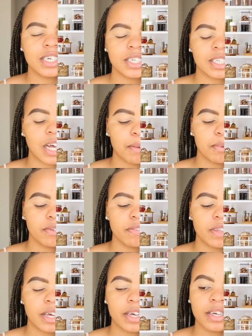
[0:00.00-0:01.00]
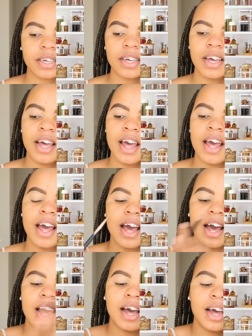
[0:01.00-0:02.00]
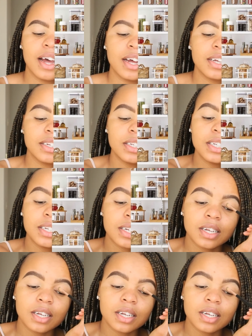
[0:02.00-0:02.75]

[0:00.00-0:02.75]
type of thing. And